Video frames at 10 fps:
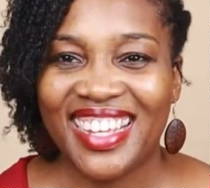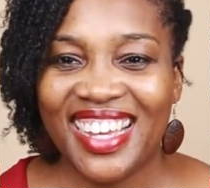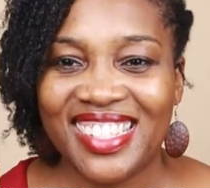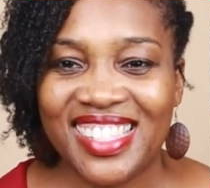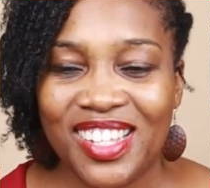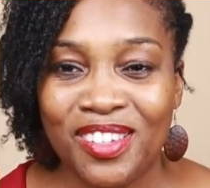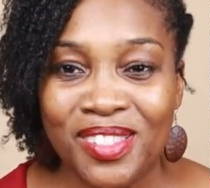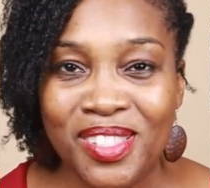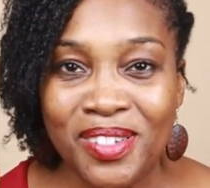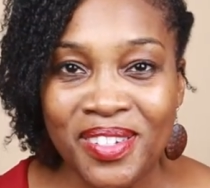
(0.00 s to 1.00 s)
Yes. So
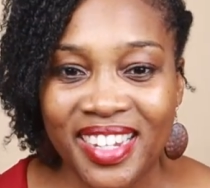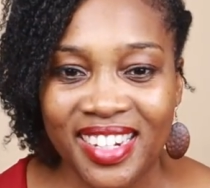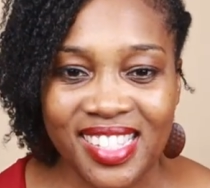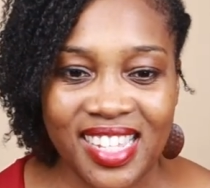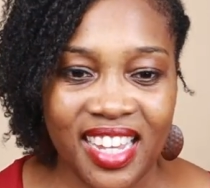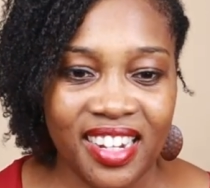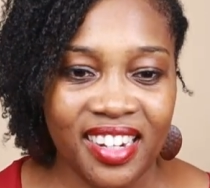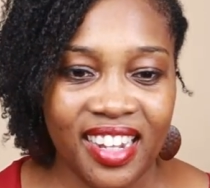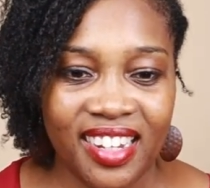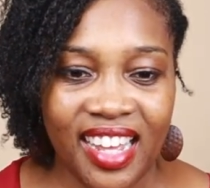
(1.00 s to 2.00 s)
two years
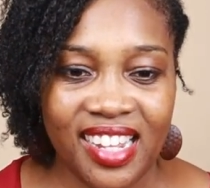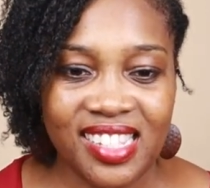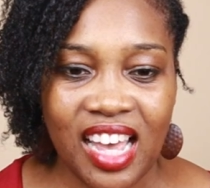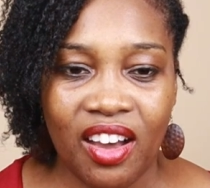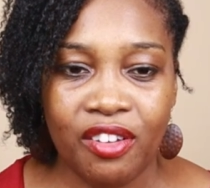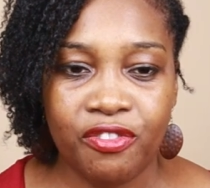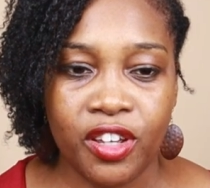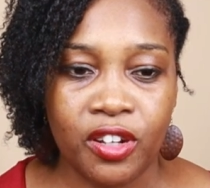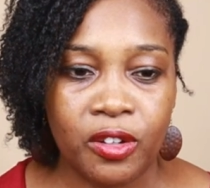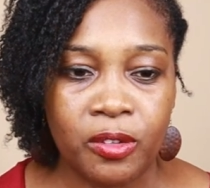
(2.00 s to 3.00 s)
here, and that is how I
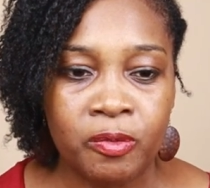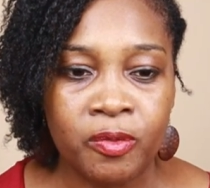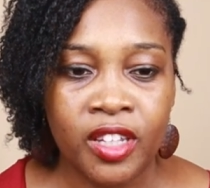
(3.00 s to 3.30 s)
feel.